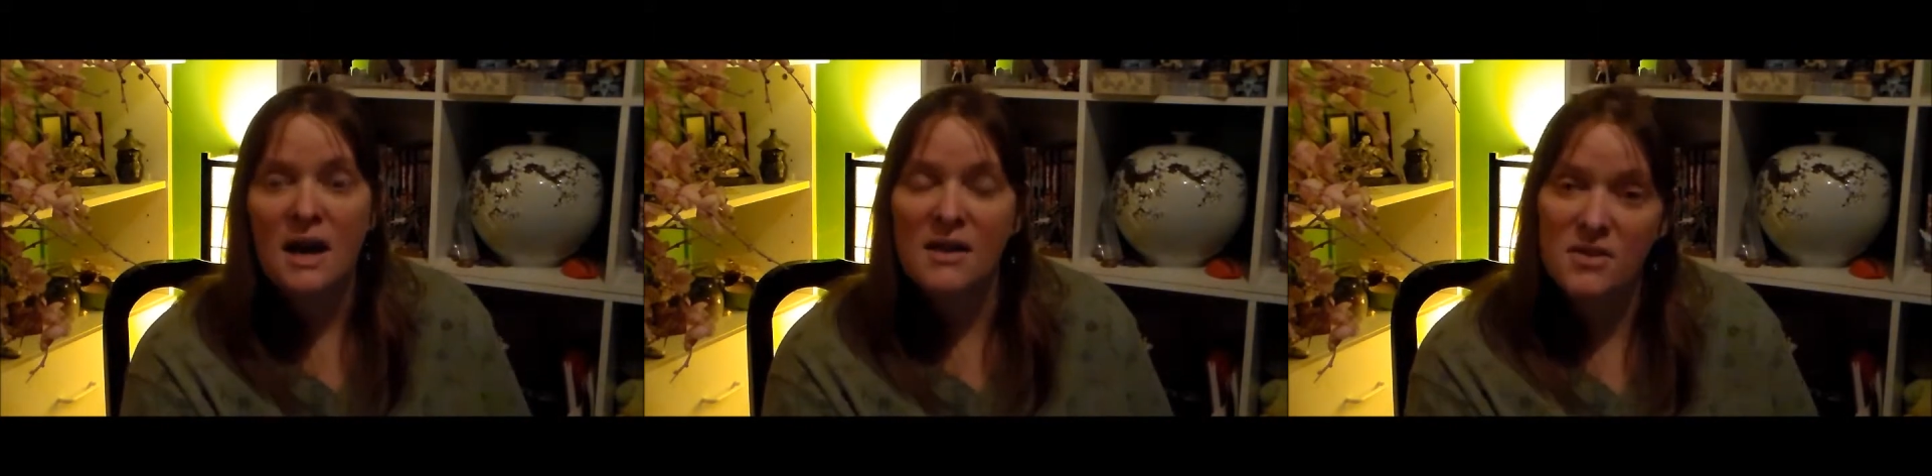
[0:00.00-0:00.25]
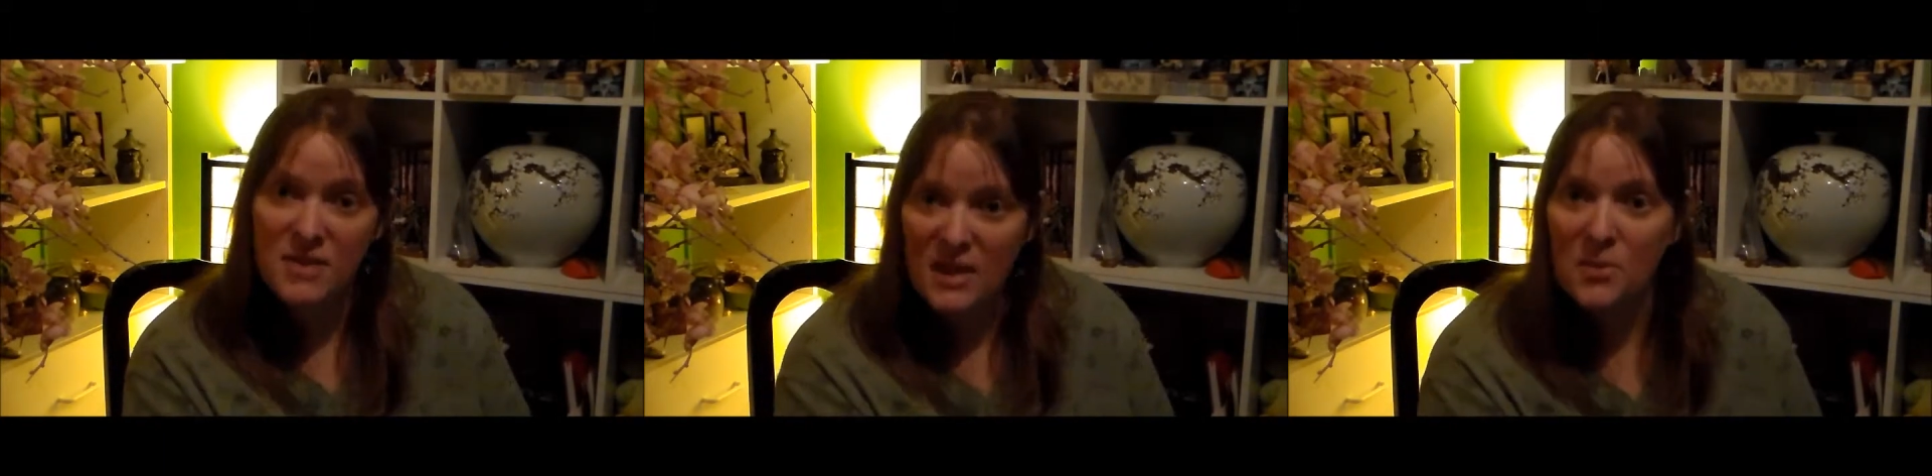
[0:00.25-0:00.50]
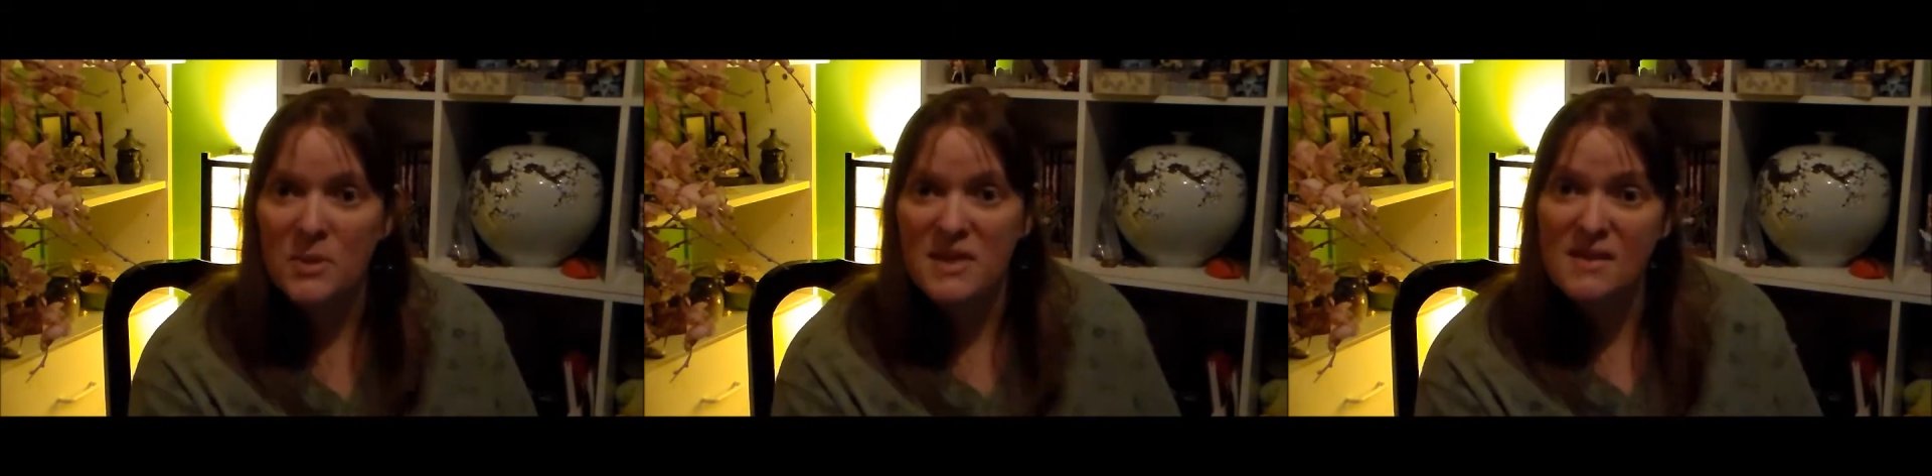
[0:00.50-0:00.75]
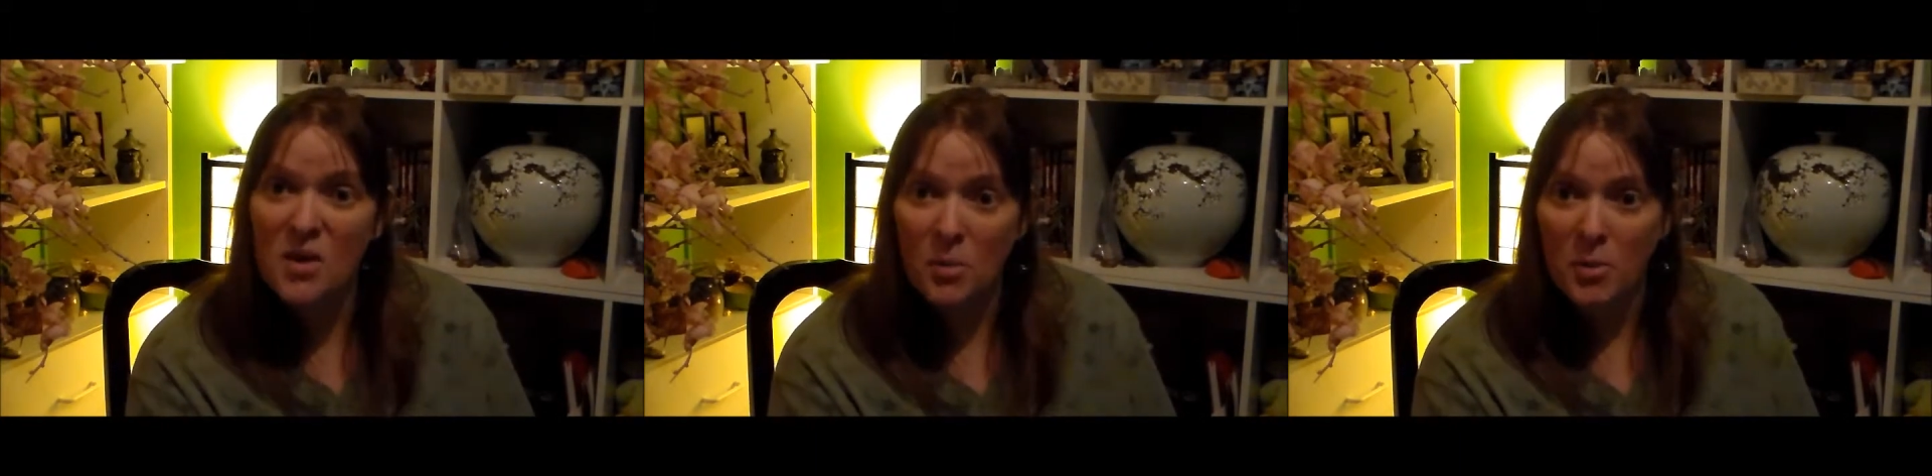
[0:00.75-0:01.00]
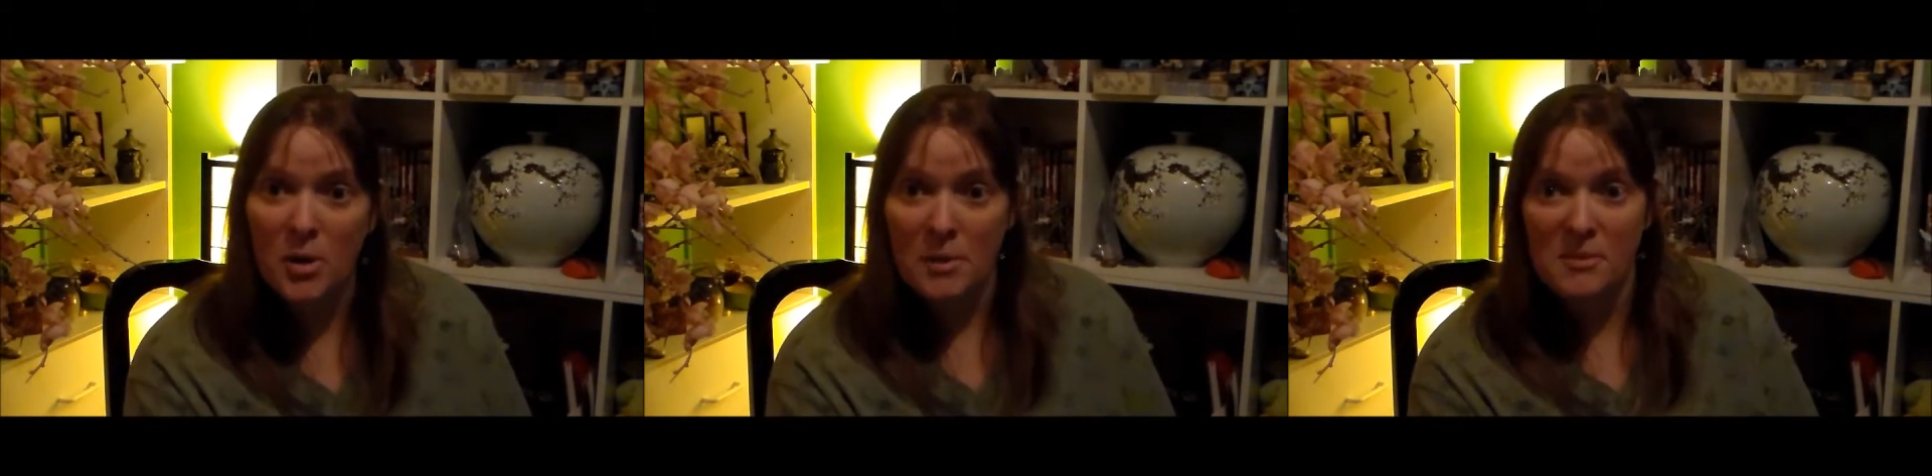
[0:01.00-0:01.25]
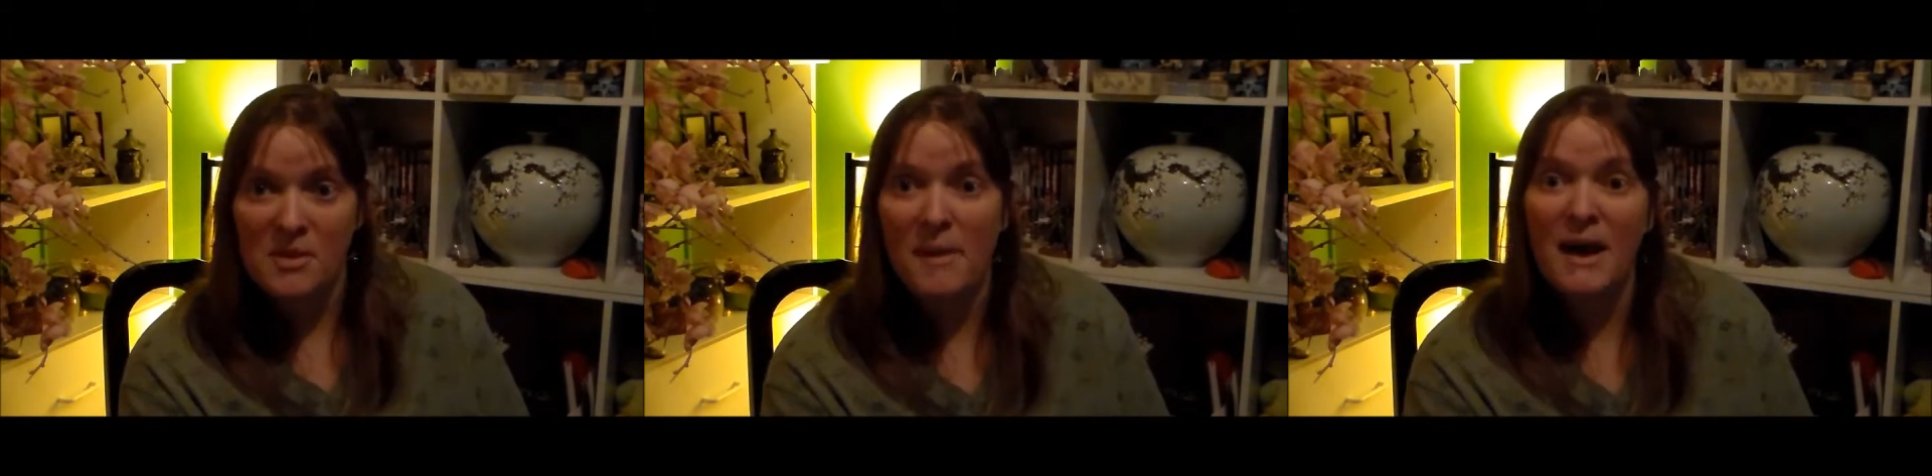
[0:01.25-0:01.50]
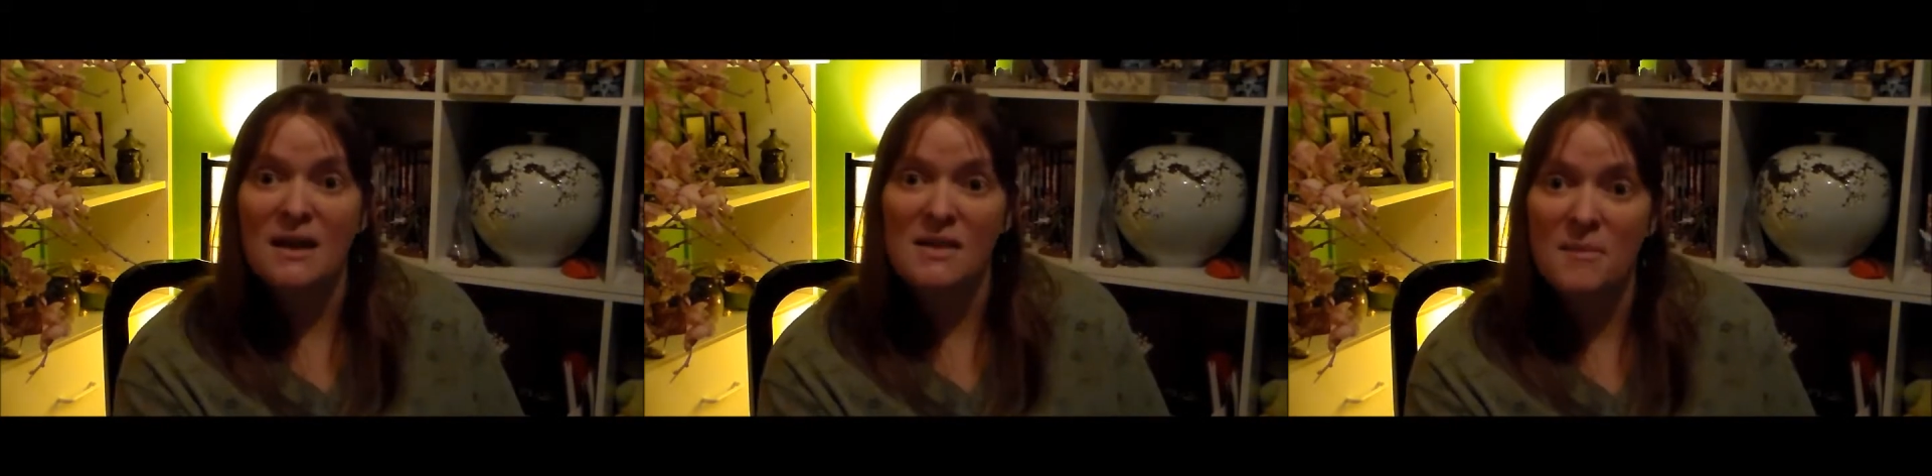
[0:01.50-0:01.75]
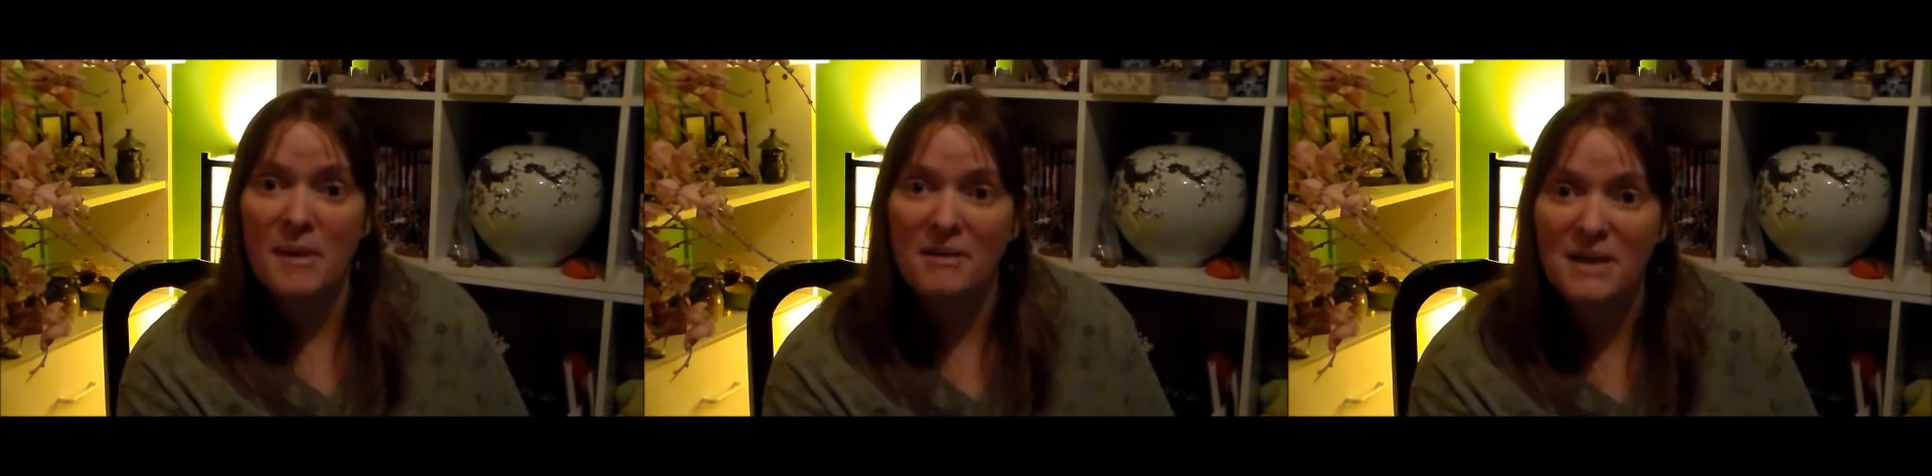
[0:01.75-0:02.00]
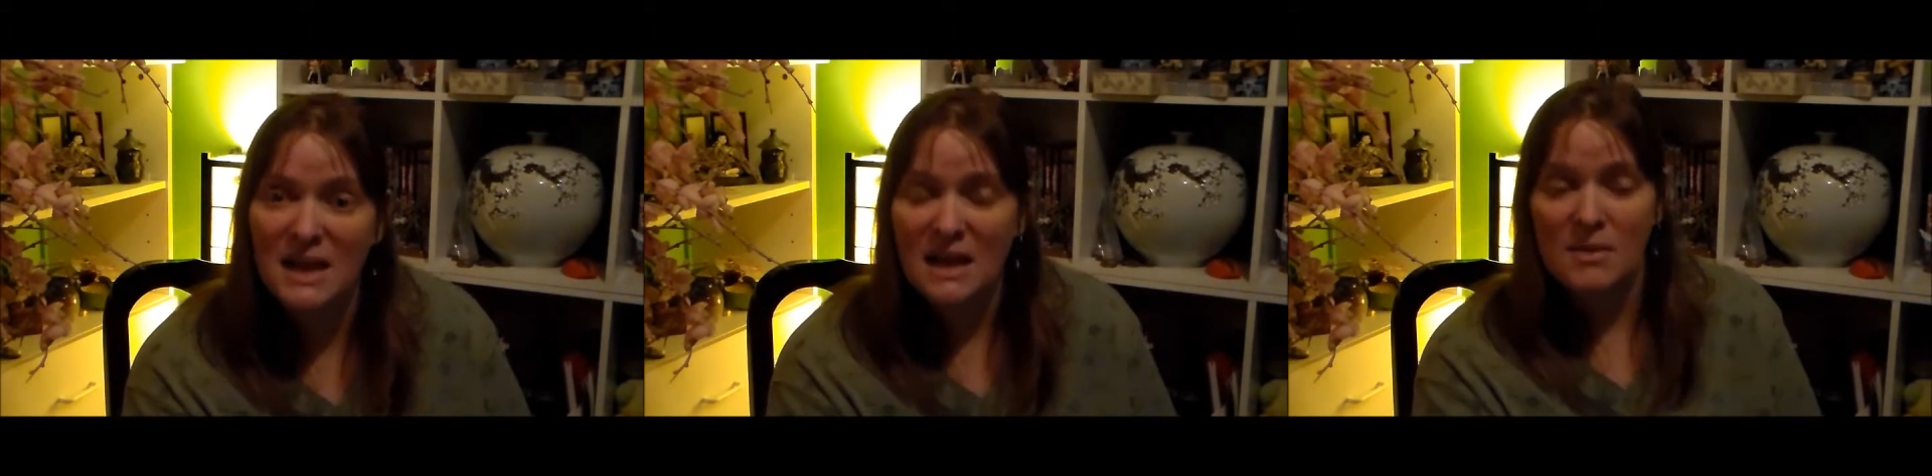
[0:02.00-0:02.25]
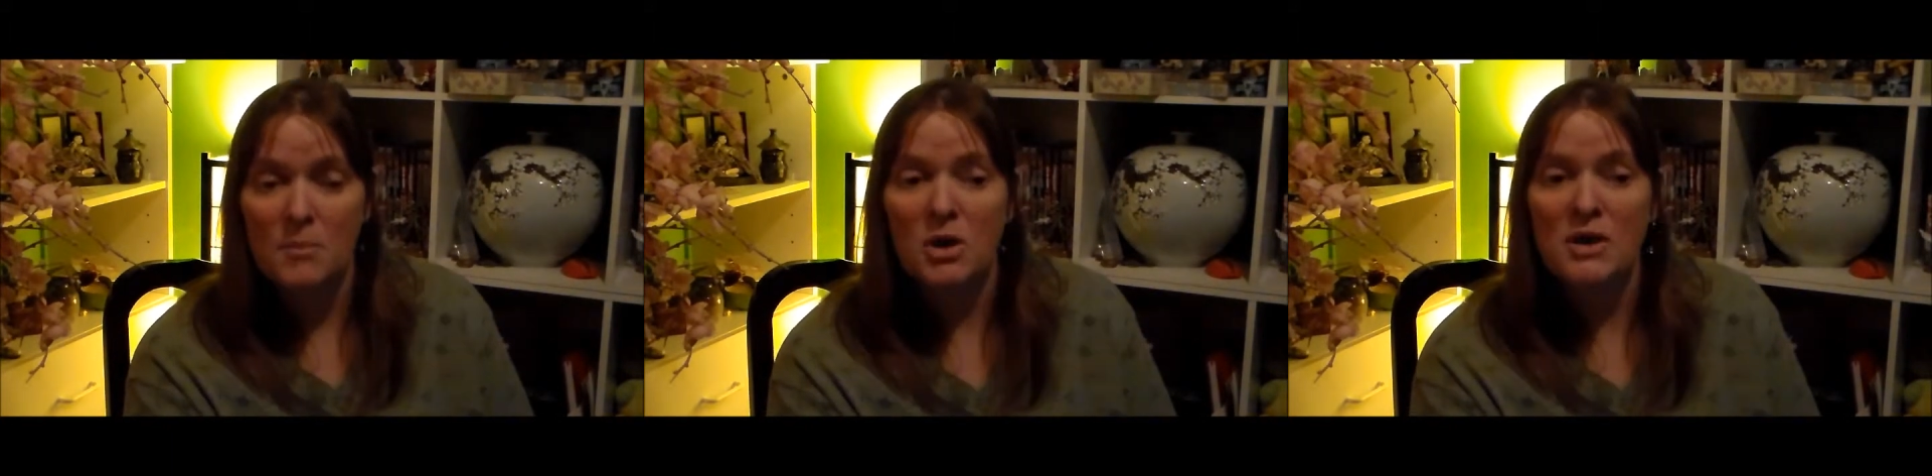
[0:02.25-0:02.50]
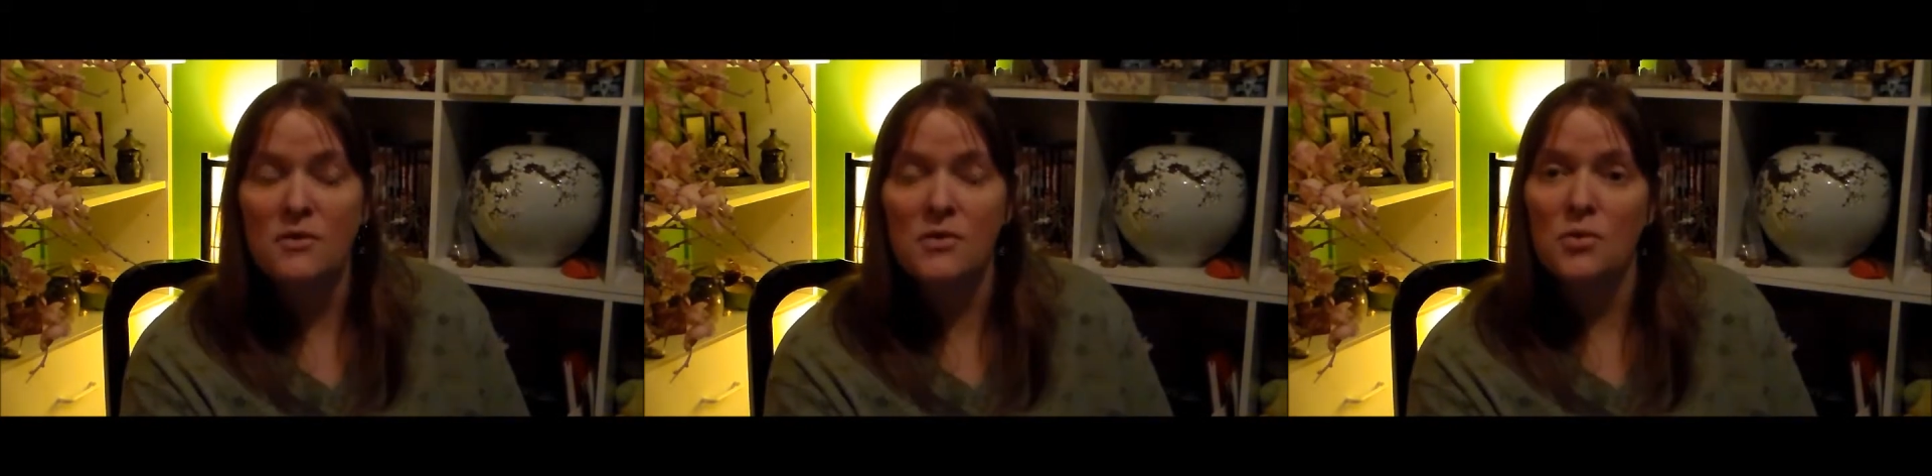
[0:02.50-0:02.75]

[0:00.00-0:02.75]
And so that's what this whole program is about. It's about getting them ready for